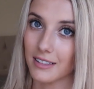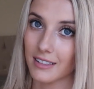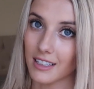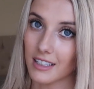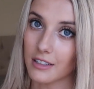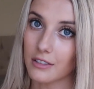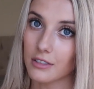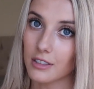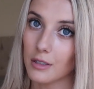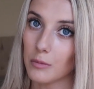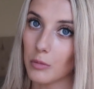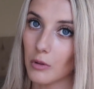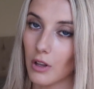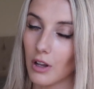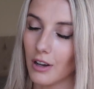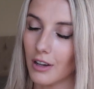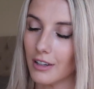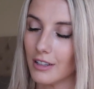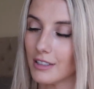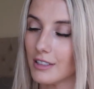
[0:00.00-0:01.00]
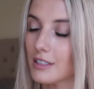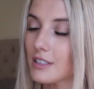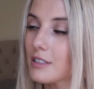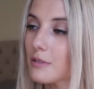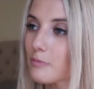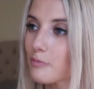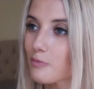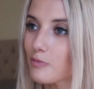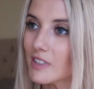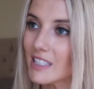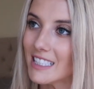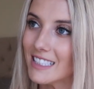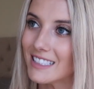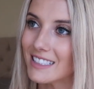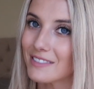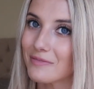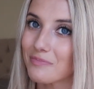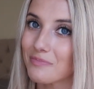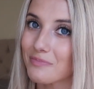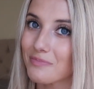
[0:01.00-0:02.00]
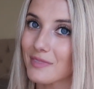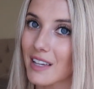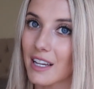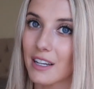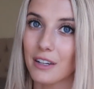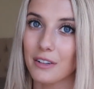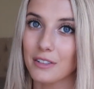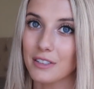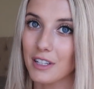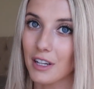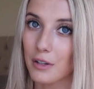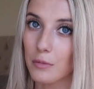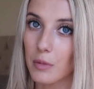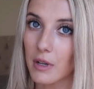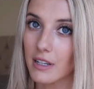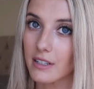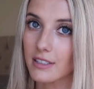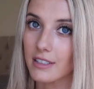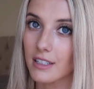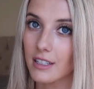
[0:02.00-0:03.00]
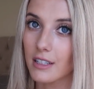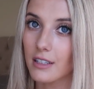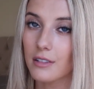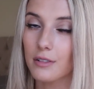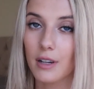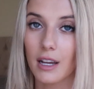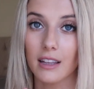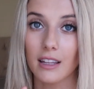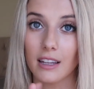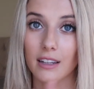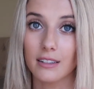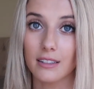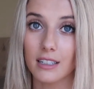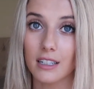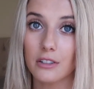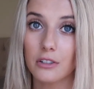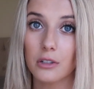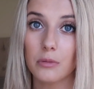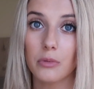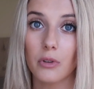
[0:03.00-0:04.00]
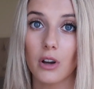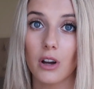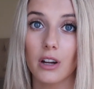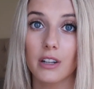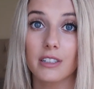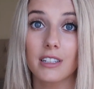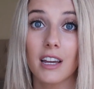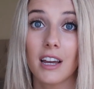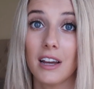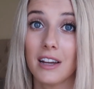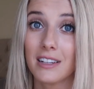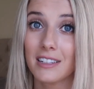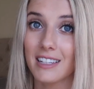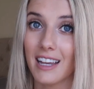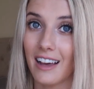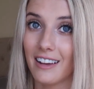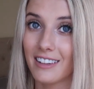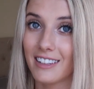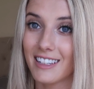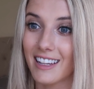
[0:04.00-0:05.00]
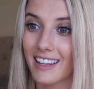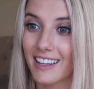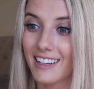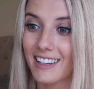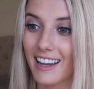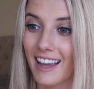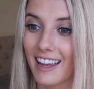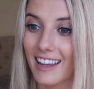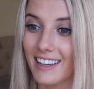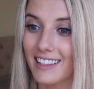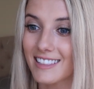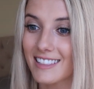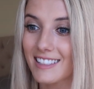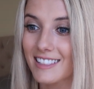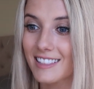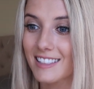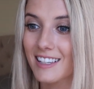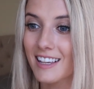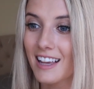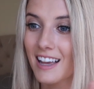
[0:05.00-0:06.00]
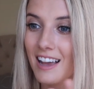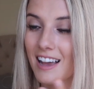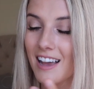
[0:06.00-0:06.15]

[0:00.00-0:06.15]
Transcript: Legally Blonde. I know, it's kind of basic. I like Legally Blonde, Talladega Nights.